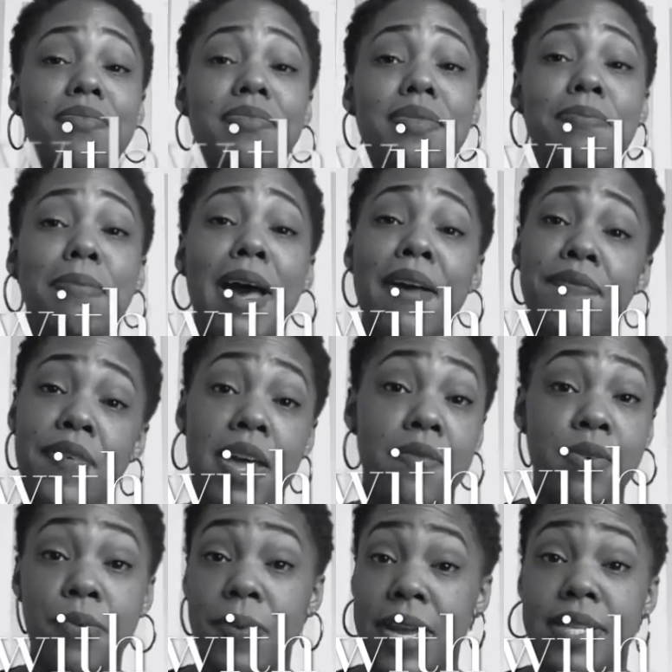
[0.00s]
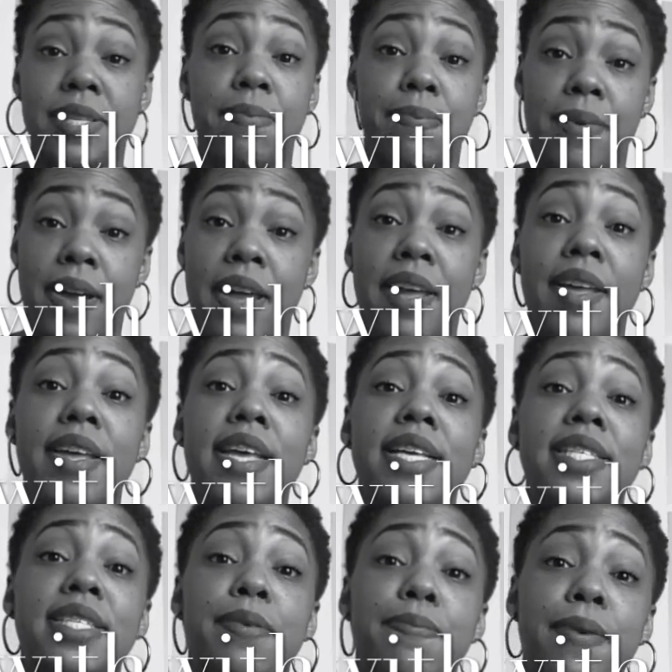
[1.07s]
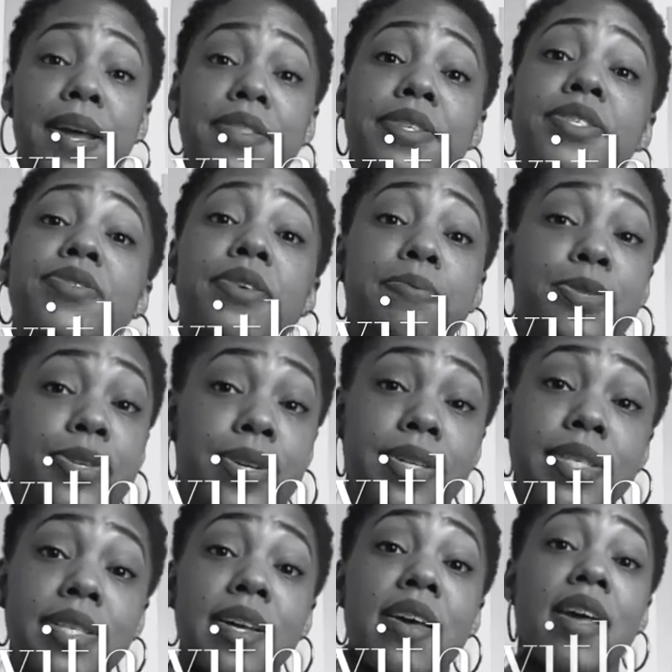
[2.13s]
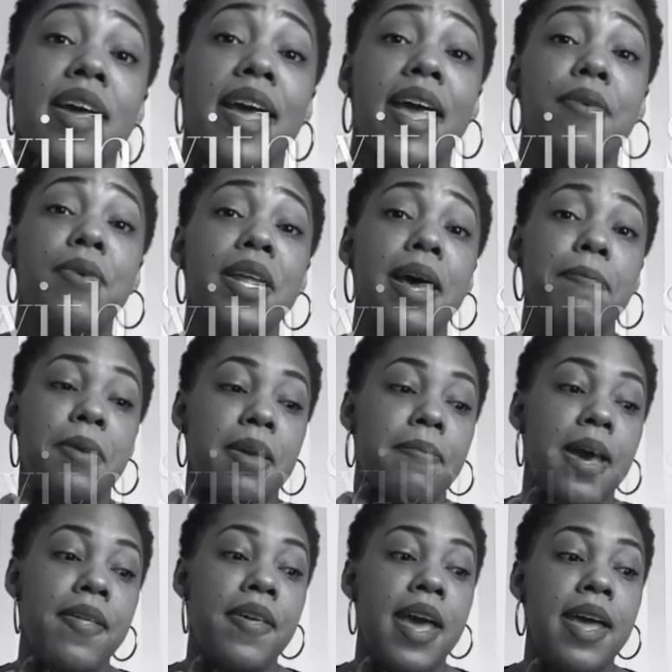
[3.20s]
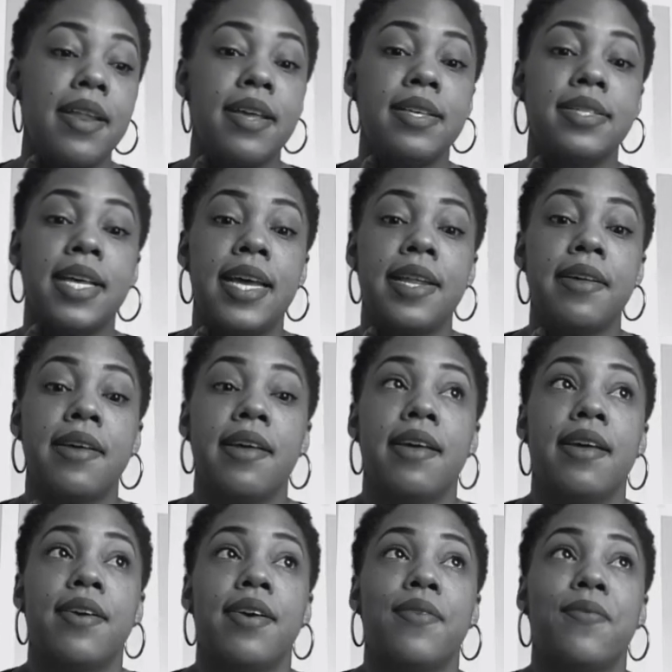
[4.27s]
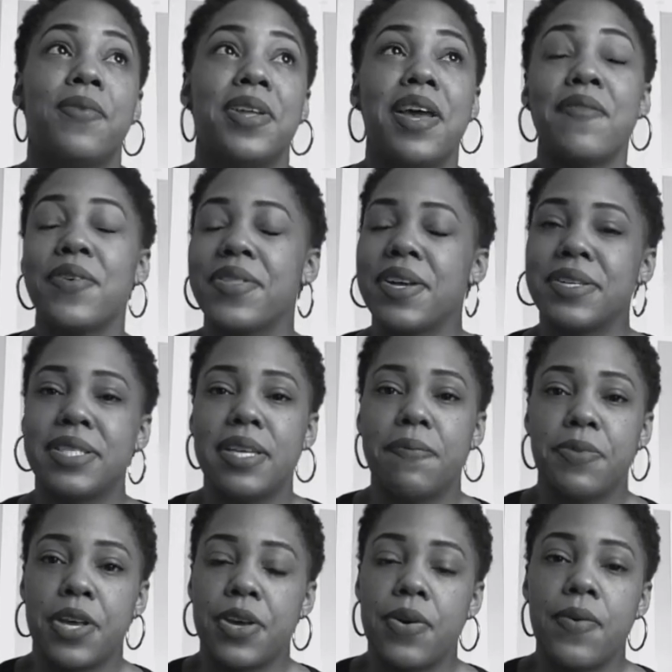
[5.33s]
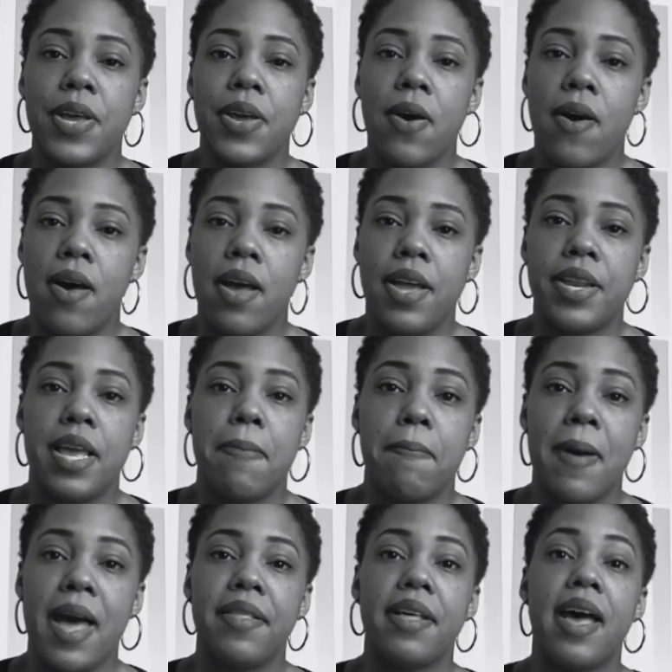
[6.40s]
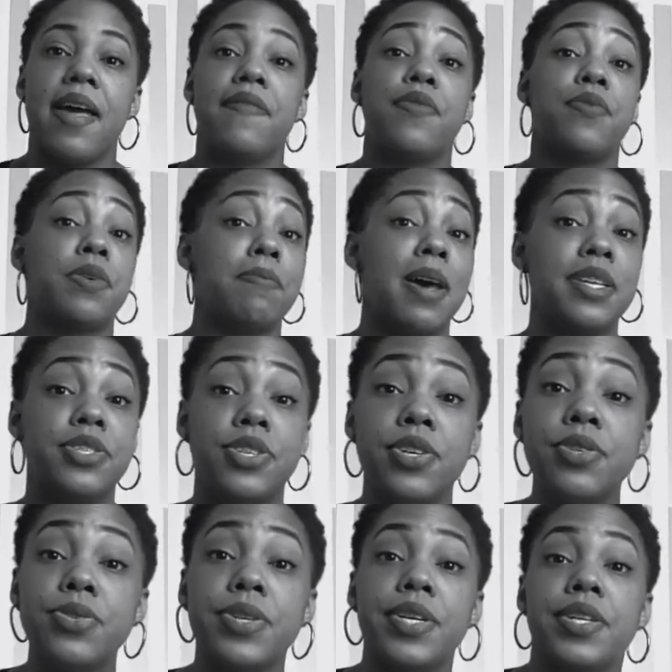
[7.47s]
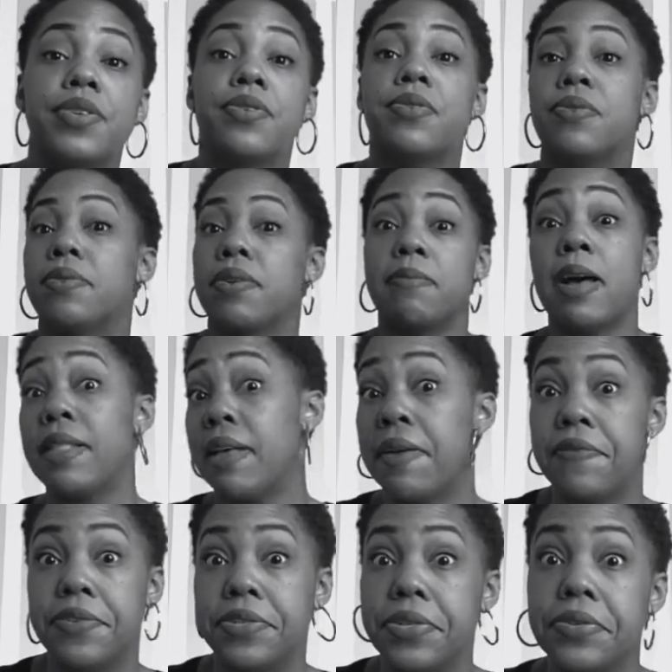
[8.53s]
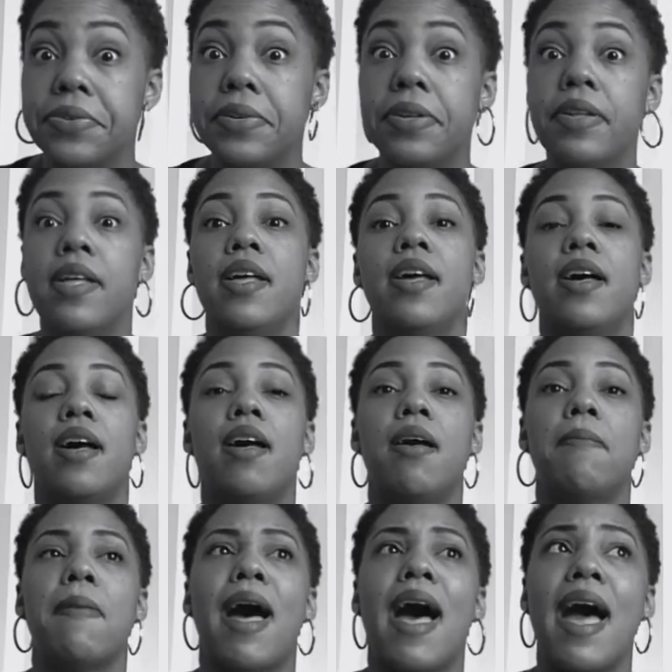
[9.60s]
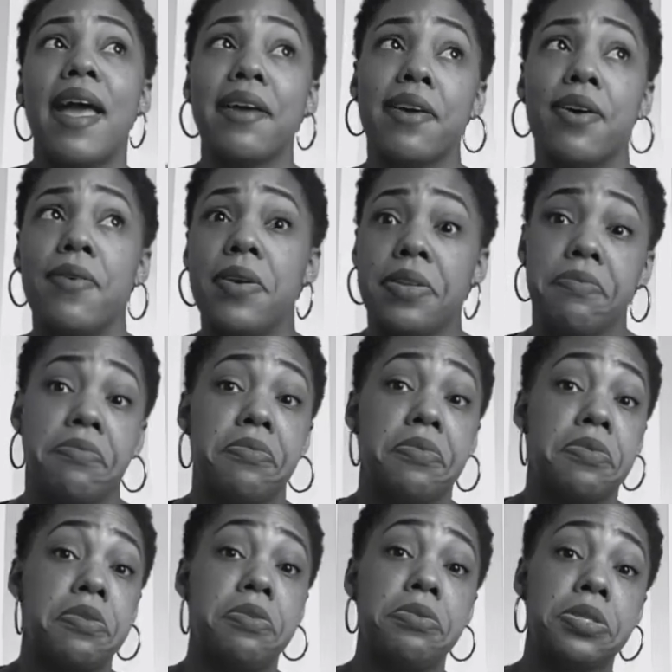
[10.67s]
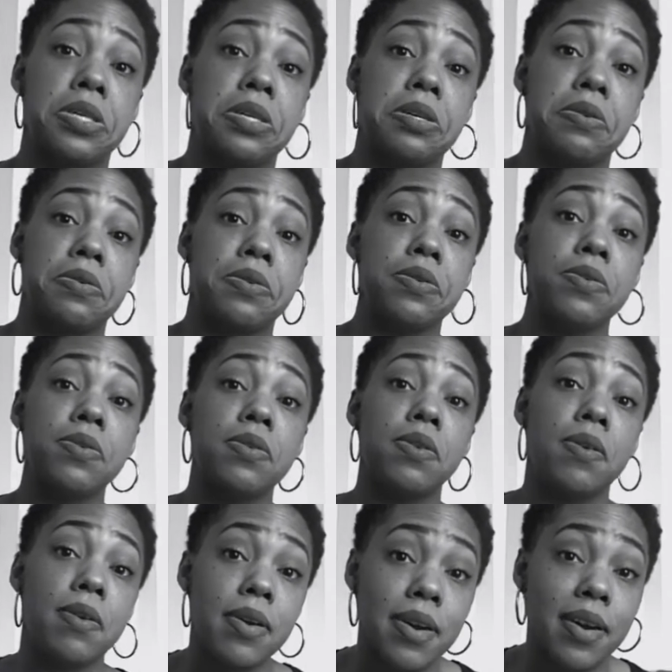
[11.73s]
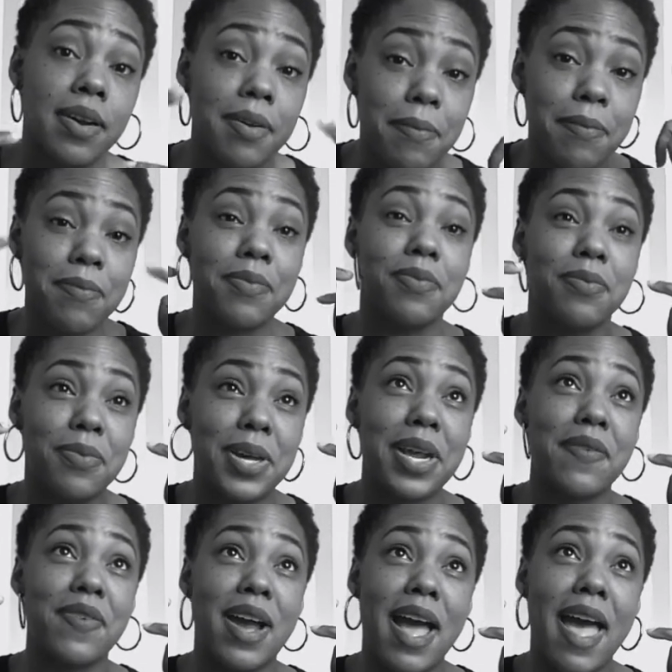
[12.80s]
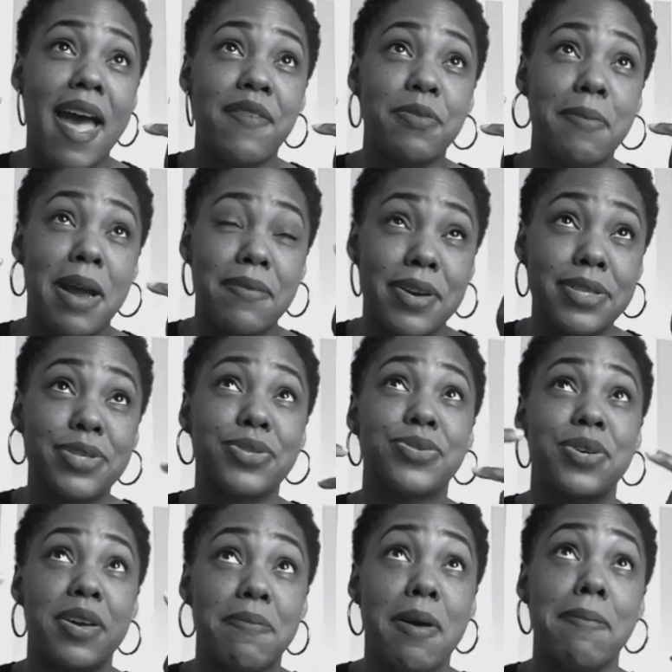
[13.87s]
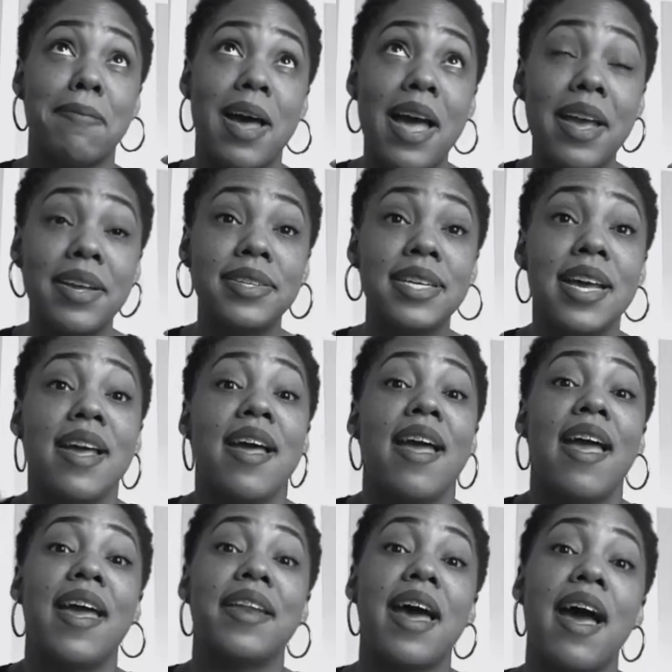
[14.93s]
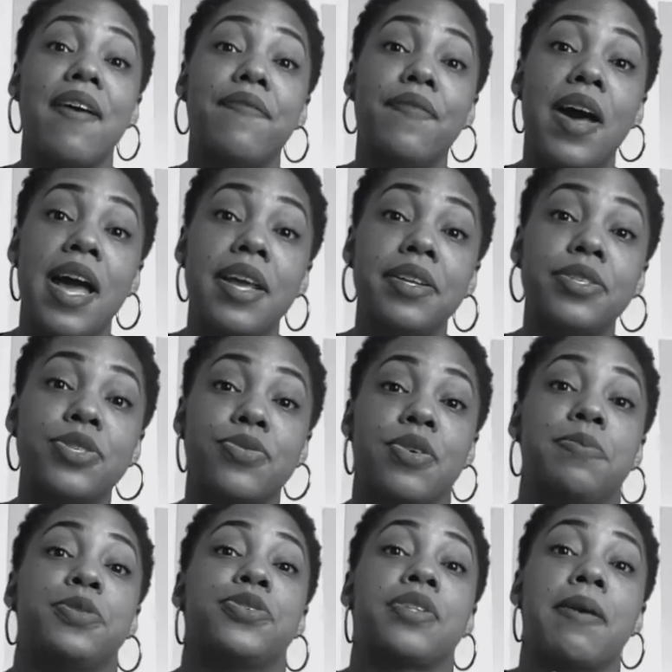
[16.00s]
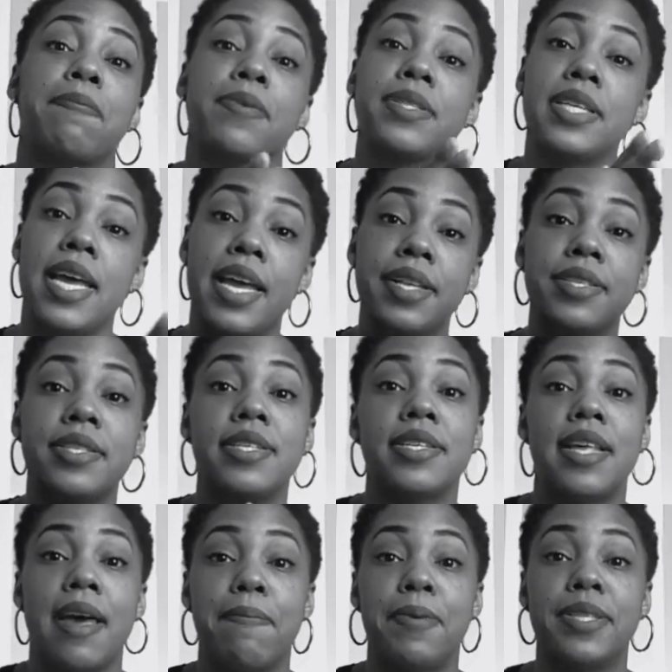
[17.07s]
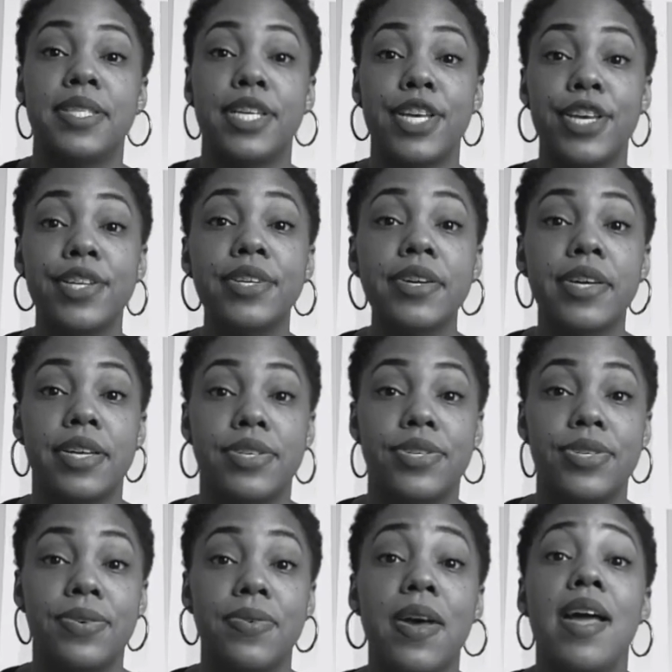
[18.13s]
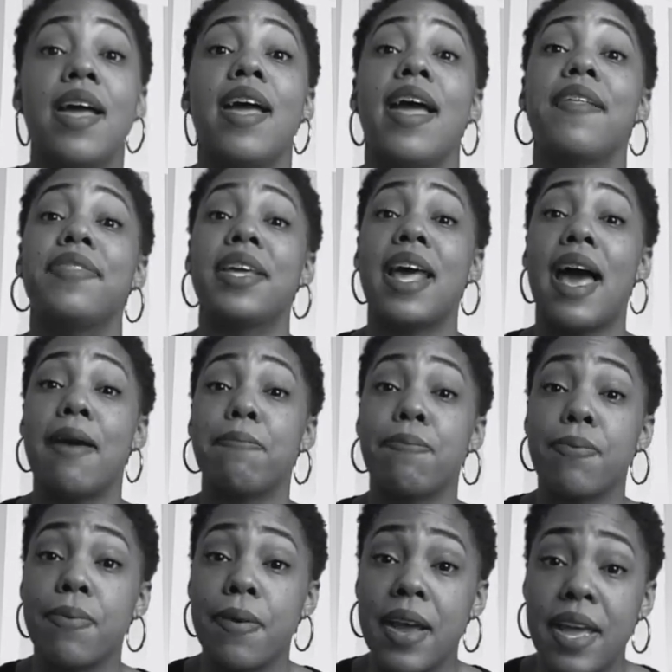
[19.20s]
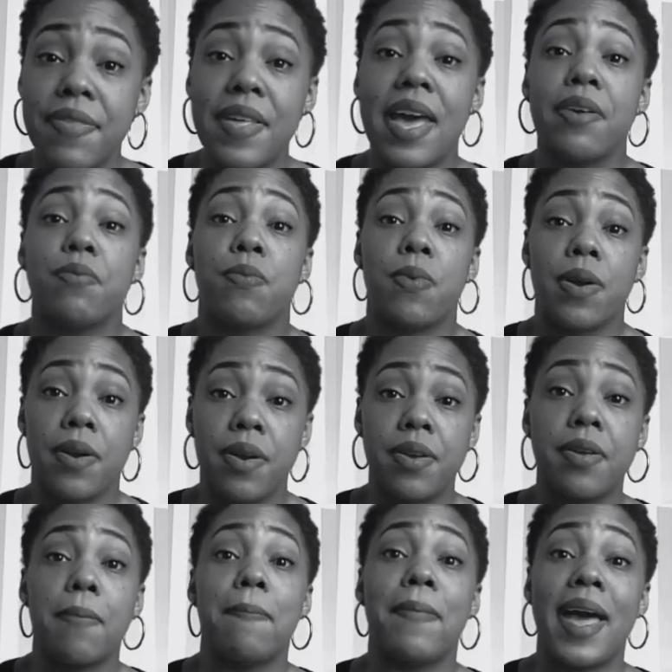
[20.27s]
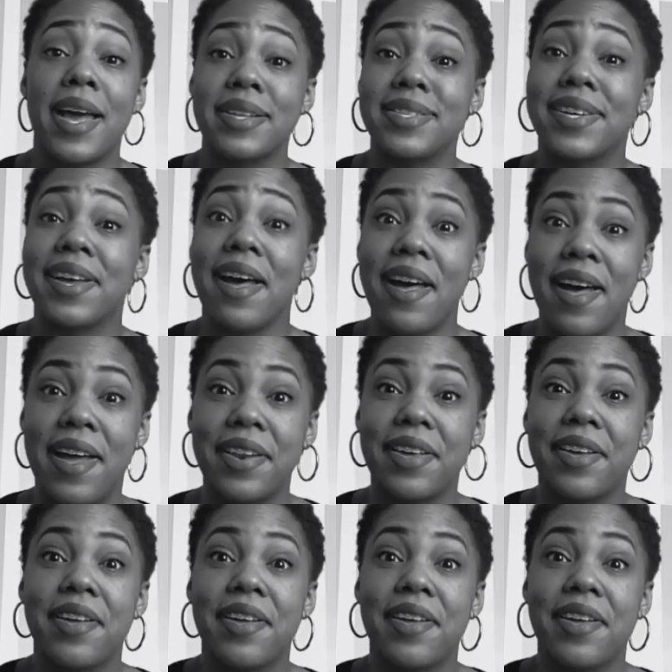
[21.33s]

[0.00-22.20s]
my favorite way to pray is to pray the scriptures. And what I mean by that is that whenever there's something going on in my life with my children or my life in general, I go and use good old Google or whatever I have in my registry of my mind, and I find a scripture that pertains to that particular issue, and then I pray that word back to God.